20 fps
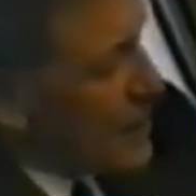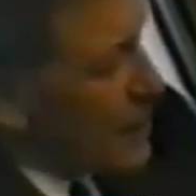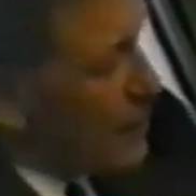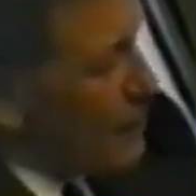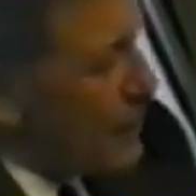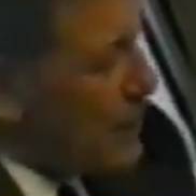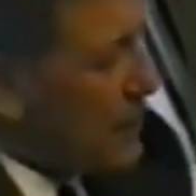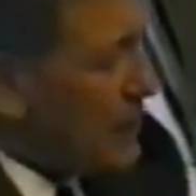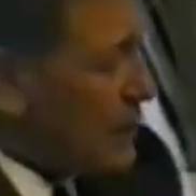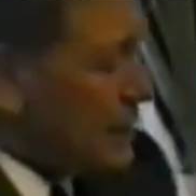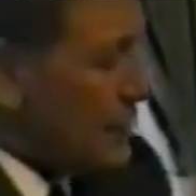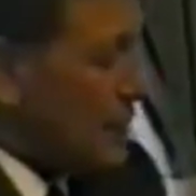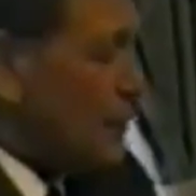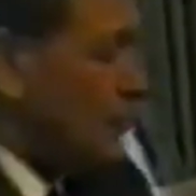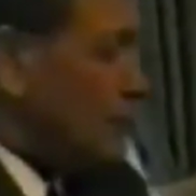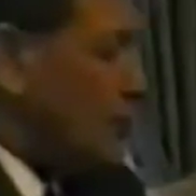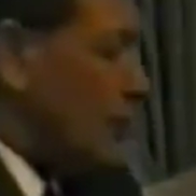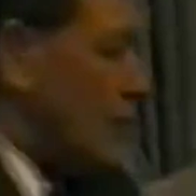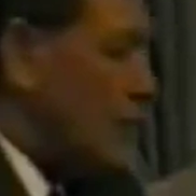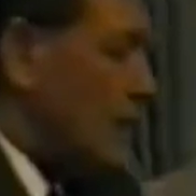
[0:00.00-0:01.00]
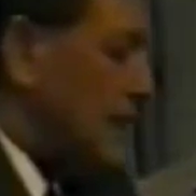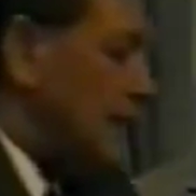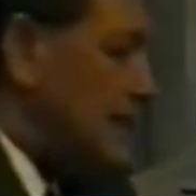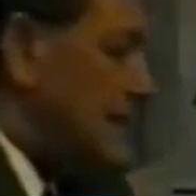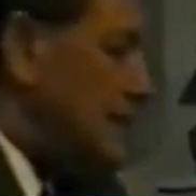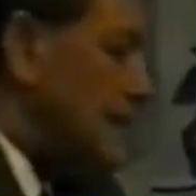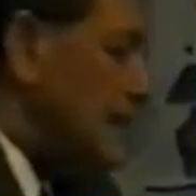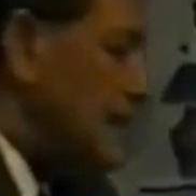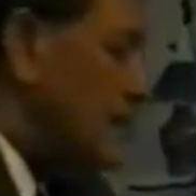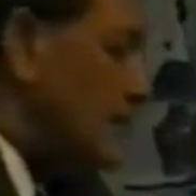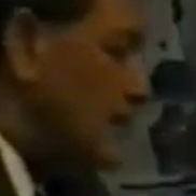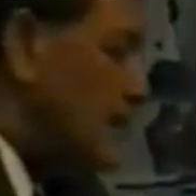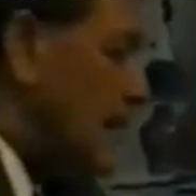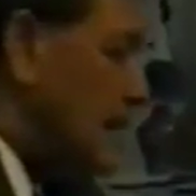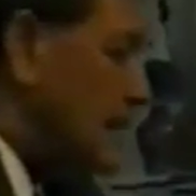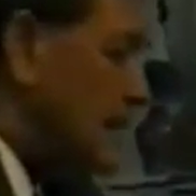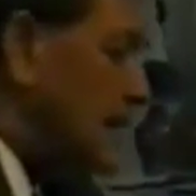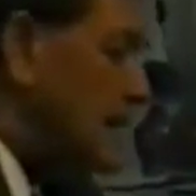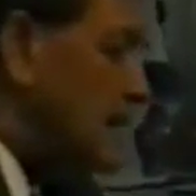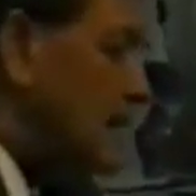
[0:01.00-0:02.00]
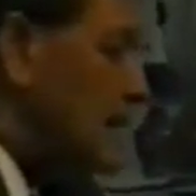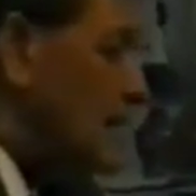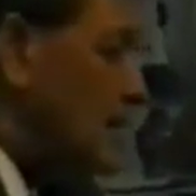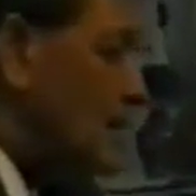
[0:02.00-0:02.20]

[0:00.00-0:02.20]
I mean, a little tiny generator